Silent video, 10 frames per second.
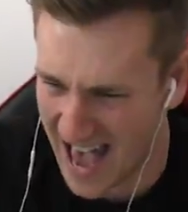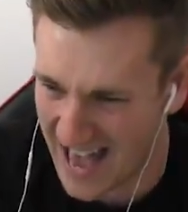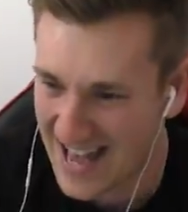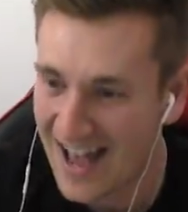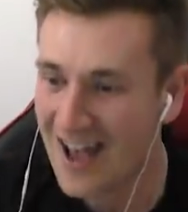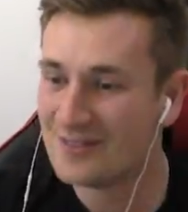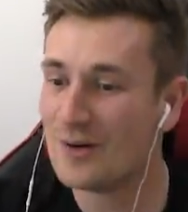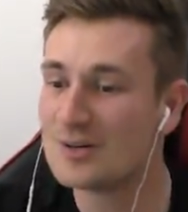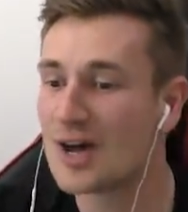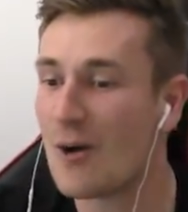I'm the
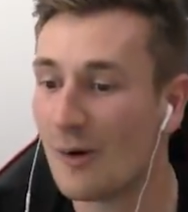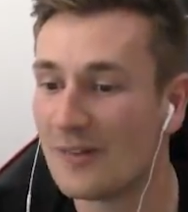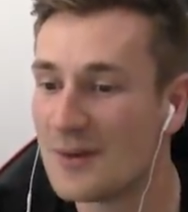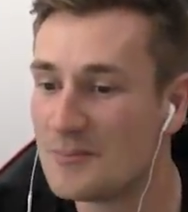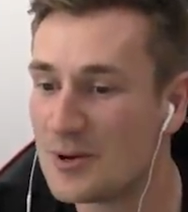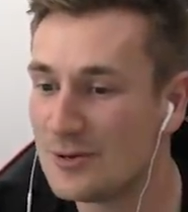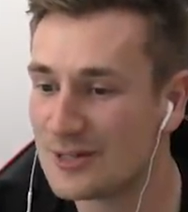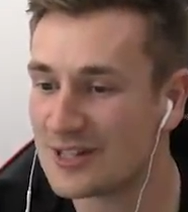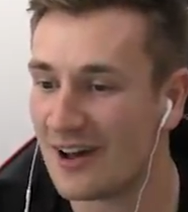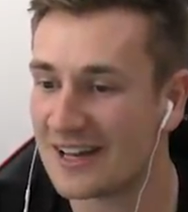slowest. Well, go oh, on no. the
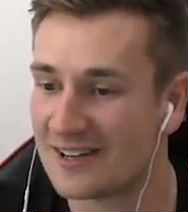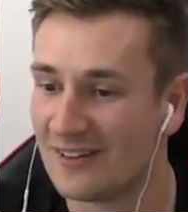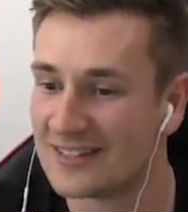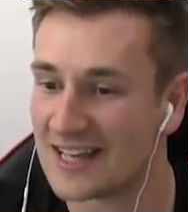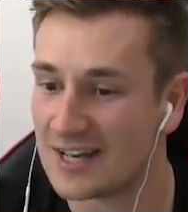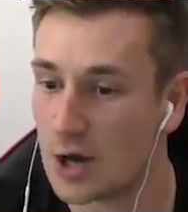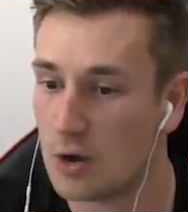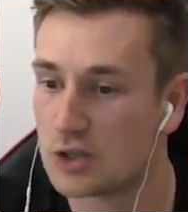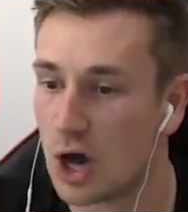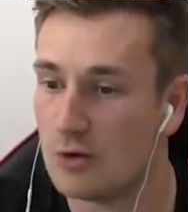boost icon. Oh, I
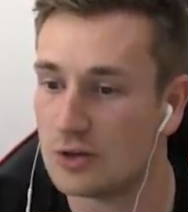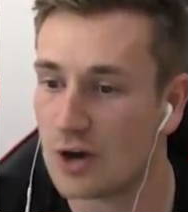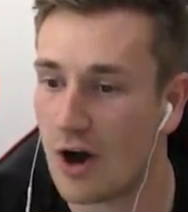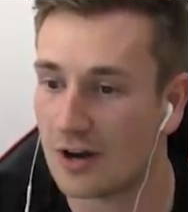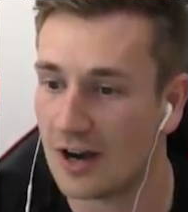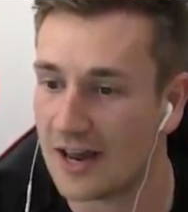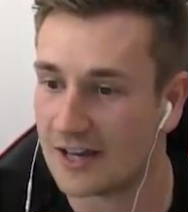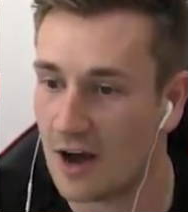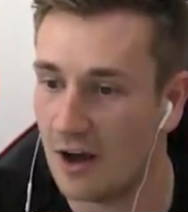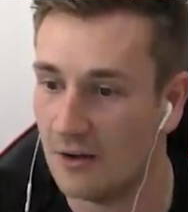stopped no, him. Joe, I you can't let it
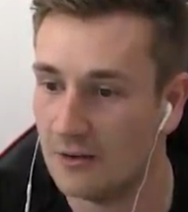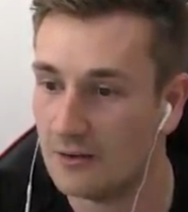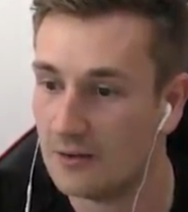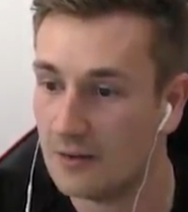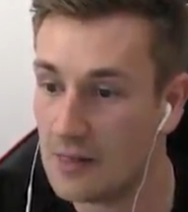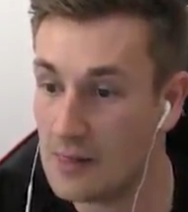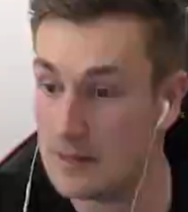go. I stopped him. I stopped him.